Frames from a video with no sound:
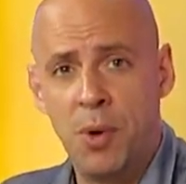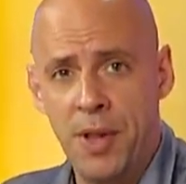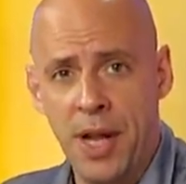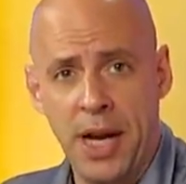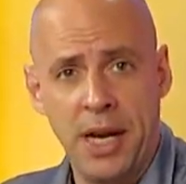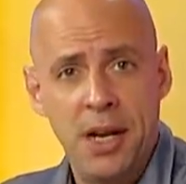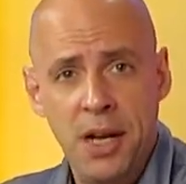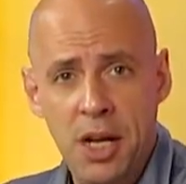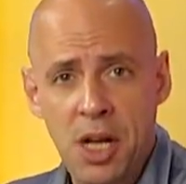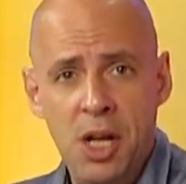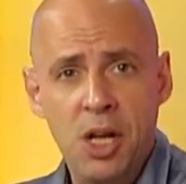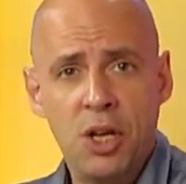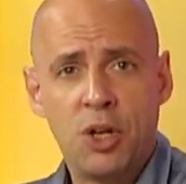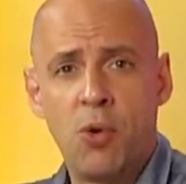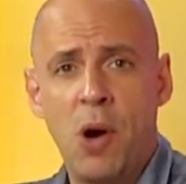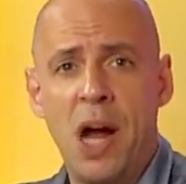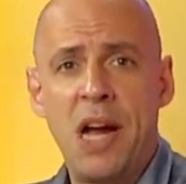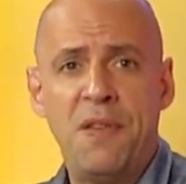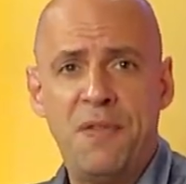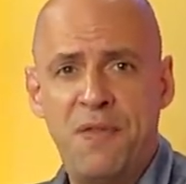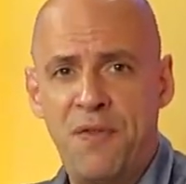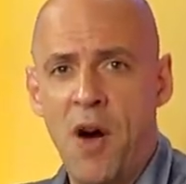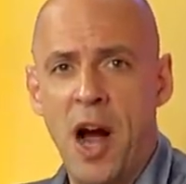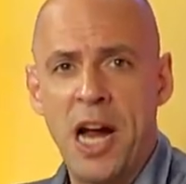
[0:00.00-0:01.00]
with it.
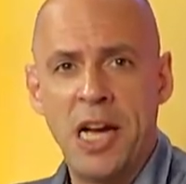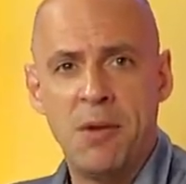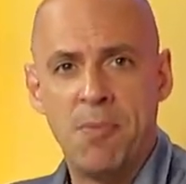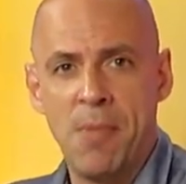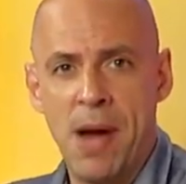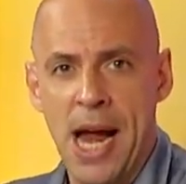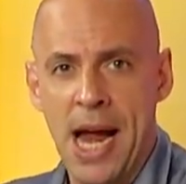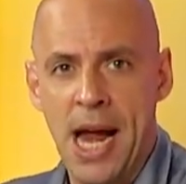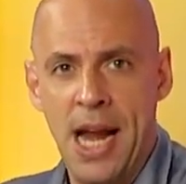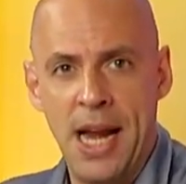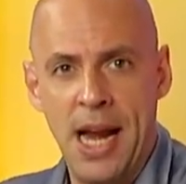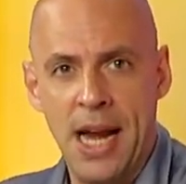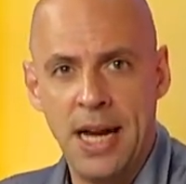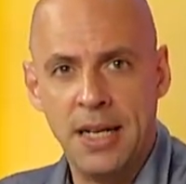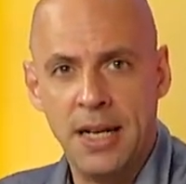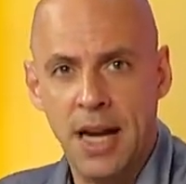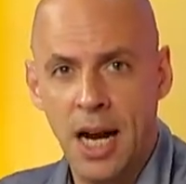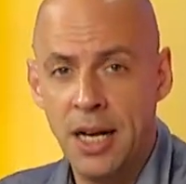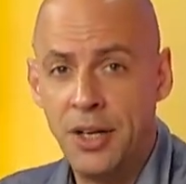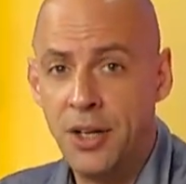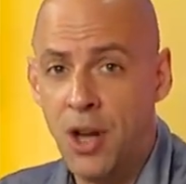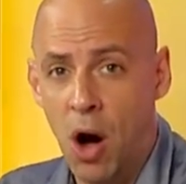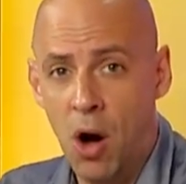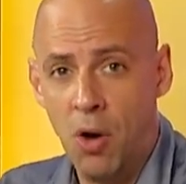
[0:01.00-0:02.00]
Great fight, man.
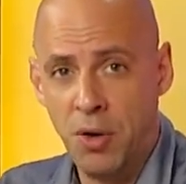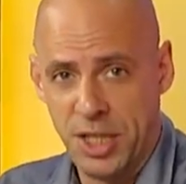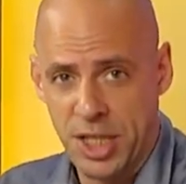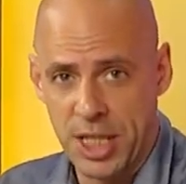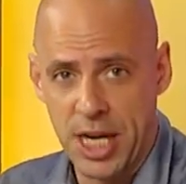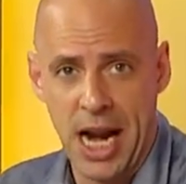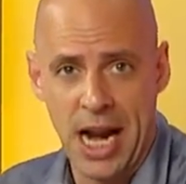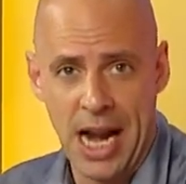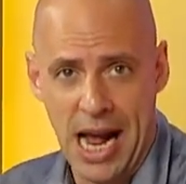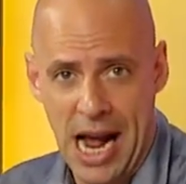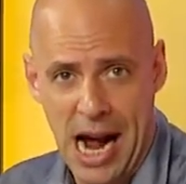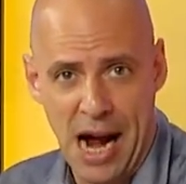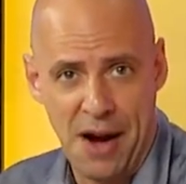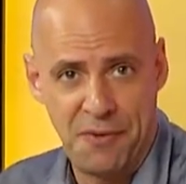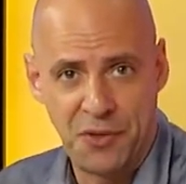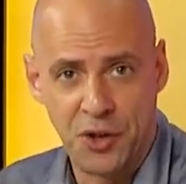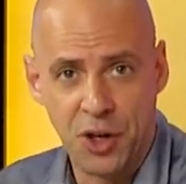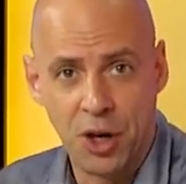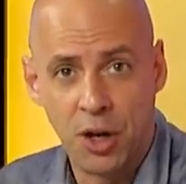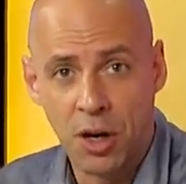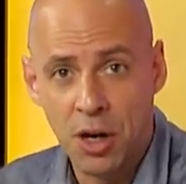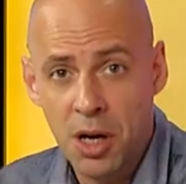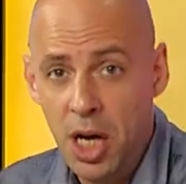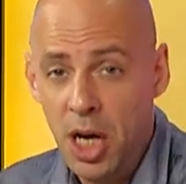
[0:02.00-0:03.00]
And Doane said
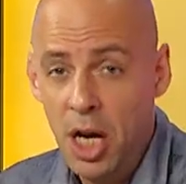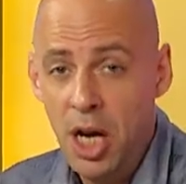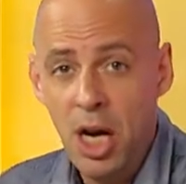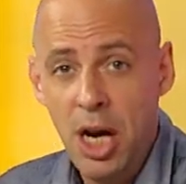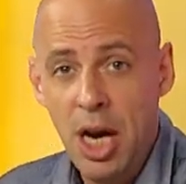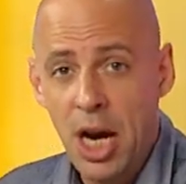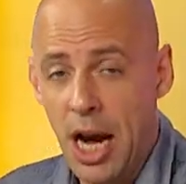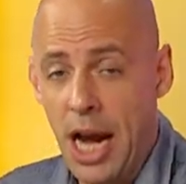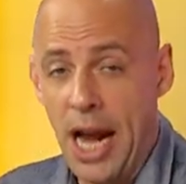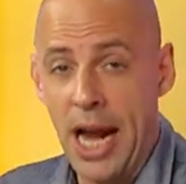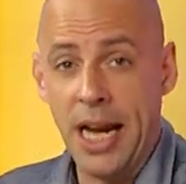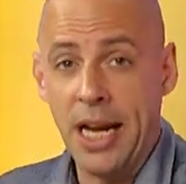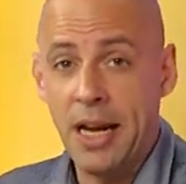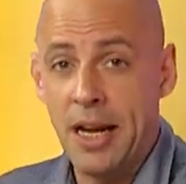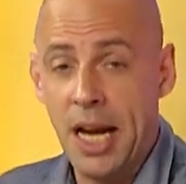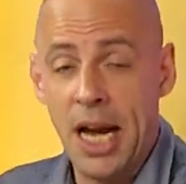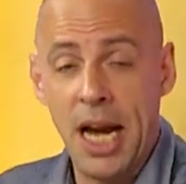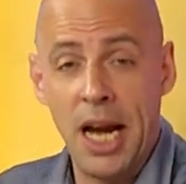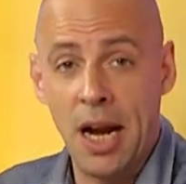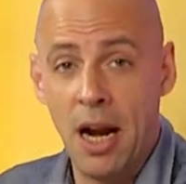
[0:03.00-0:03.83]
after, hey, you